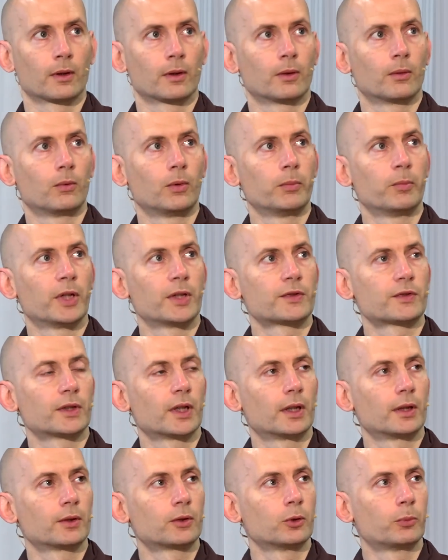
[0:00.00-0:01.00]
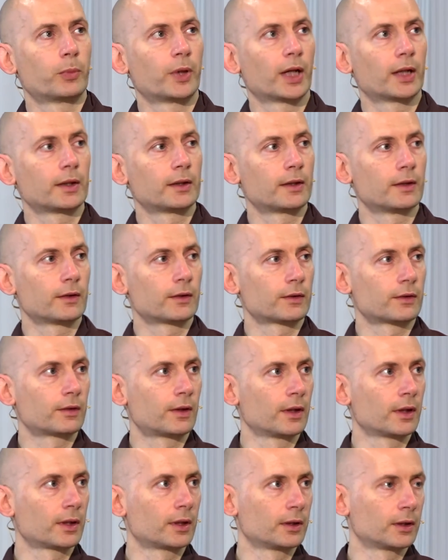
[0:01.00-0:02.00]
We may start to practice
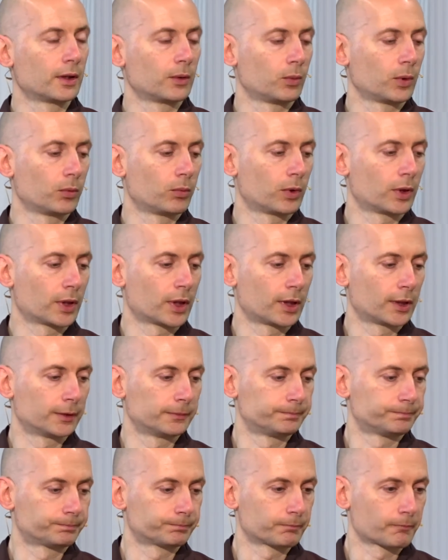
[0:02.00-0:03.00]
thinking that we want to,